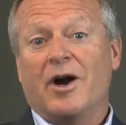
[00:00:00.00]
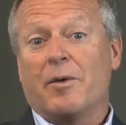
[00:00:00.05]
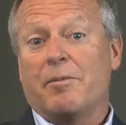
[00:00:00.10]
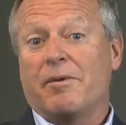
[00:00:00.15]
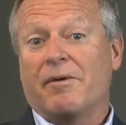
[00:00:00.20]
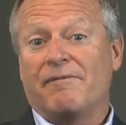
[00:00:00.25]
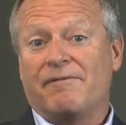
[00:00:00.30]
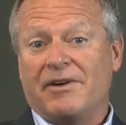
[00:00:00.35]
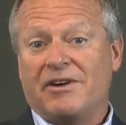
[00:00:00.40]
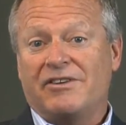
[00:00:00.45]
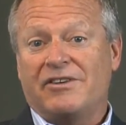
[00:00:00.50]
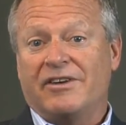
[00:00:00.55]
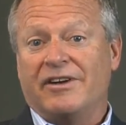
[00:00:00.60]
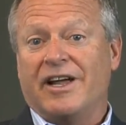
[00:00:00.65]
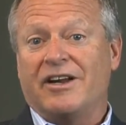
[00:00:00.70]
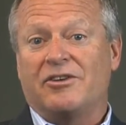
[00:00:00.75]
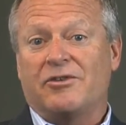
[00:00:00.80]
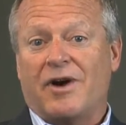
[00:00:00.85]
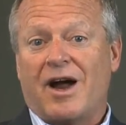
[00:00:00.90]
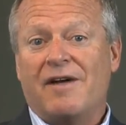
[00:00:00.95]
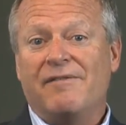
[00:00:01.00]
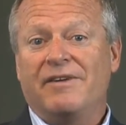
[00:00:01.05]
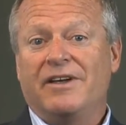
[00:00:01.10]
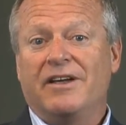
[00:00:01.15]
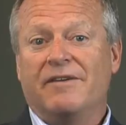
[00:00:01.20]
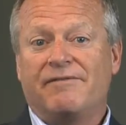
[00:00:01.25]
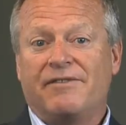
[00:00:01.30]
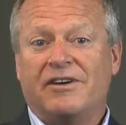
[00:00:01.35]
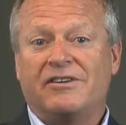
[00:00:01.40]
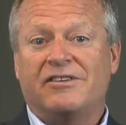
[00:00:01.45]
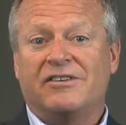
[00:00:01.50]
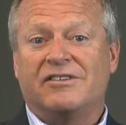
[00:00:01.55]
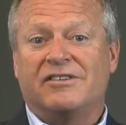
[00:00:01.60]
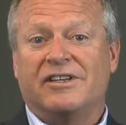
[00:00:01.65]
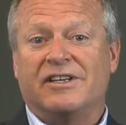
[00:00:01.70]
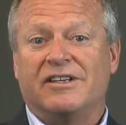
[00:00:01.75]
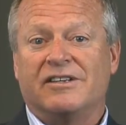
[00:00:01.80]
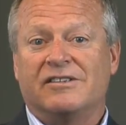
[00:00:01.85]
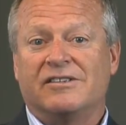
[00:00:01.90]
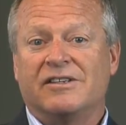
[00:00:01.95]
are proficient at driving
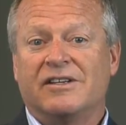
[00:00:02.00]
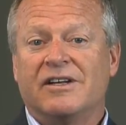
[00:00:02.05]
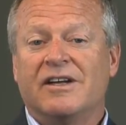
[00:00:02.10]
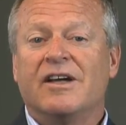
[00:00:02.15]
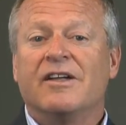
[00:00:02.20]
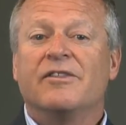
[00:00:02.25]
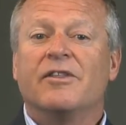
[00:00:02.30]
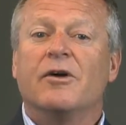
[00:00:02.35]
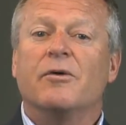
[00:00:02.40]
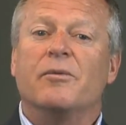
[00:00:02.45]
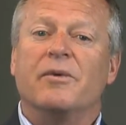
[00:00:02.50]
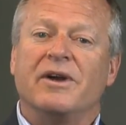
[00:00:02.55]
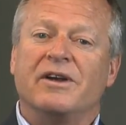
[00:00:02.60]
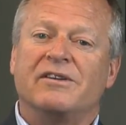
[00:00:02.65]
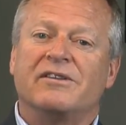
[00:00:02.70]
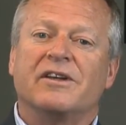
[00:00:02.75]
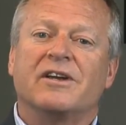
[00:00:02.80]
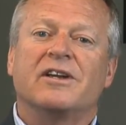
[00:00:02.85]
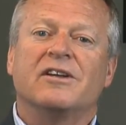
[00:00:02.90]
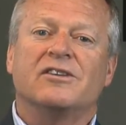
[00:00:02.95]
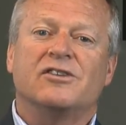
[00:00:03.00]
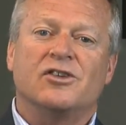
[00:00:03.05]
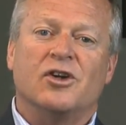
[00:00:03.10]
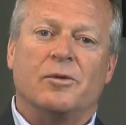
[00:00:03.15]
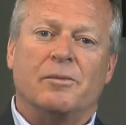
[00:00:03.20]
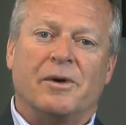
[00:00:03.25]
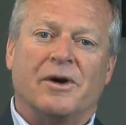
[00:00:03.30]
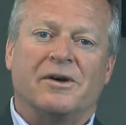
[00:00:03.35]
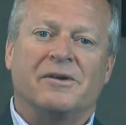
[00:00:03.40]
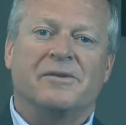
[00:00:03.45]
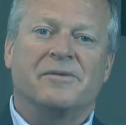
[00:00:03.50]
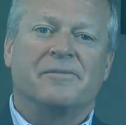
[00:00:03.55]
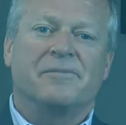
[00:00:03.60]
efficiencies that reach the consumer.